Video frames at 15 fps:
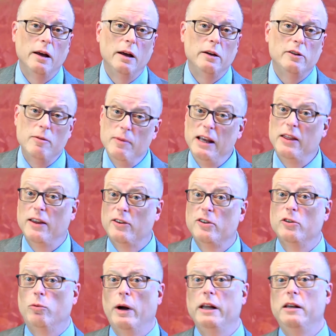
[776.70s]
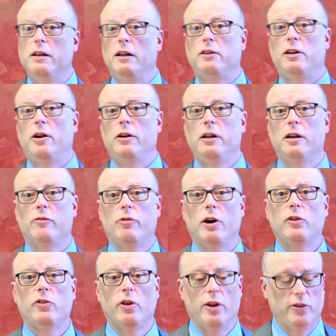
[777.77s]
To me, this is what Unitarian
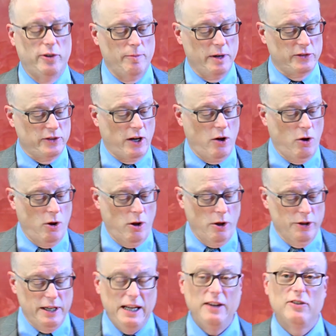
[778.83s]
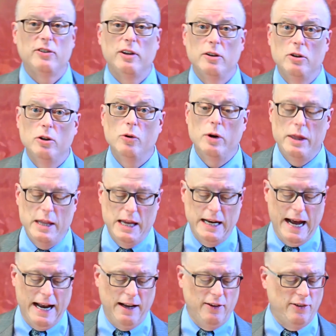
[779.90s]
Universalism as a whole needs to do in the
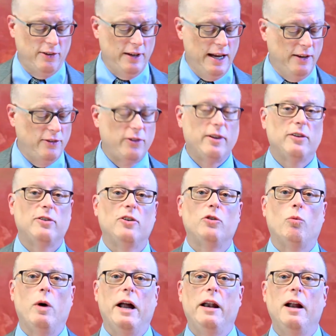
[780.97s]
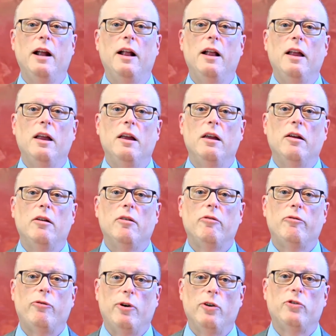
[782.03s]
United States. This is what
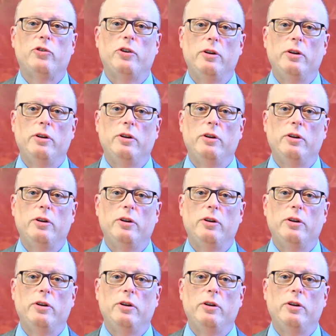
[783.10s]
First